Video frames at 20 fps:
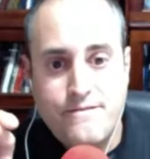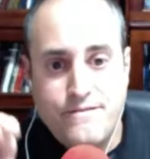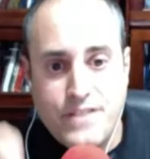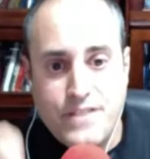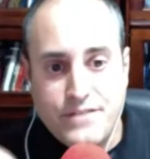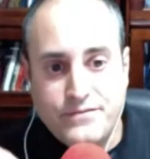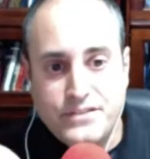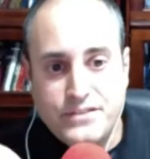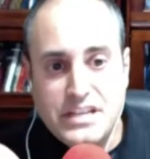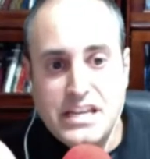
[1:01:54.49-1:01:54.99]

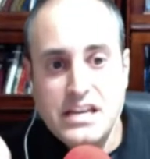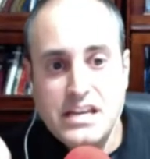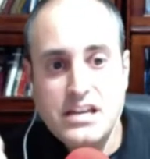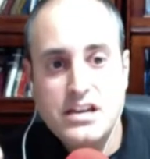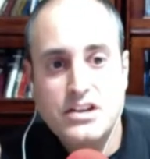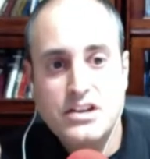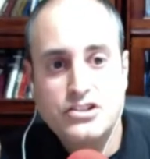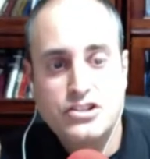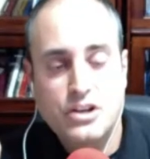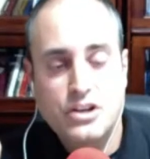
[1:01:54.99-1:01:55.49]

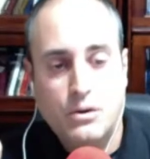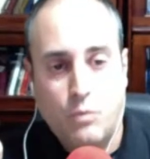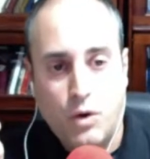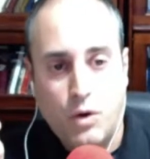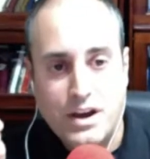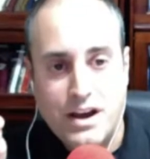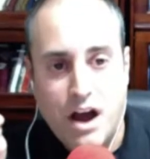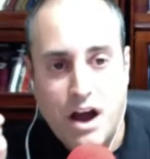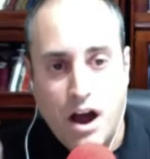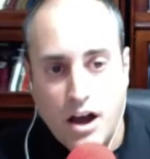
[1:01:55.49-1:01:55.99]
50 to
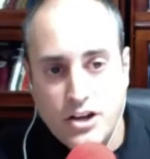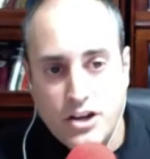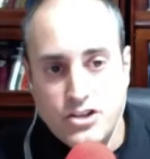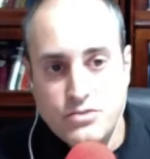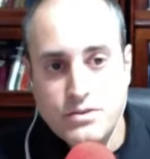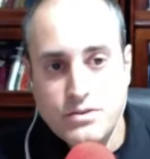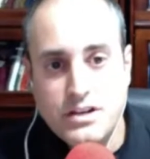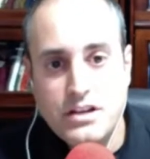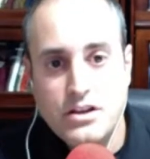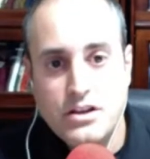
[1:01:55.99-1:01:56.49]

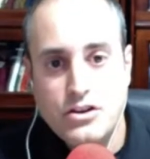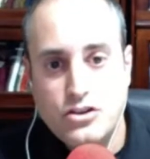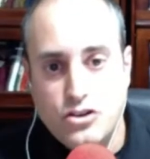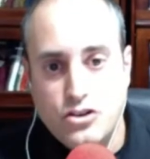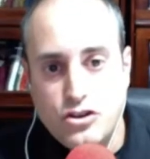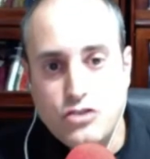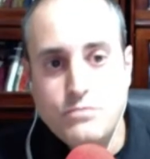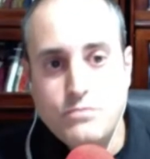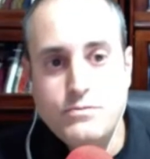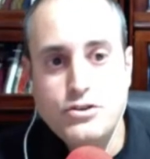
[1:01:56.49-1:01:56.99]
100
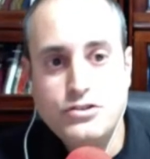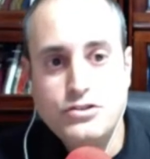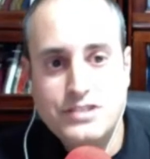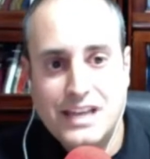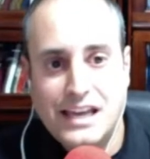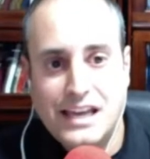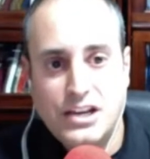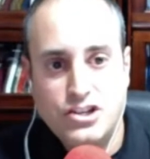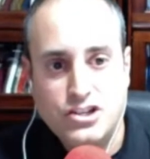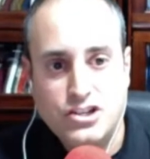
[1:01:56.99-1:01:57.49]
new
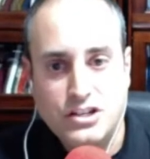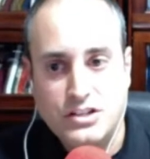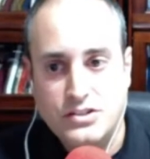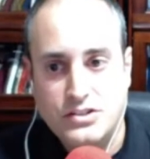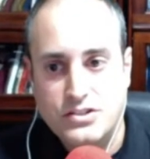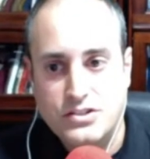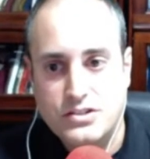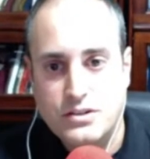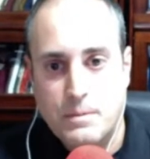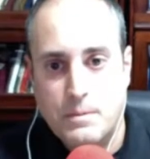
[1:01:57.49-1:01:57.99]

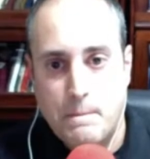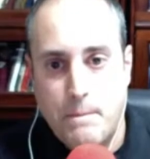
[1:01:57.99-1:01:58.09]
mutations,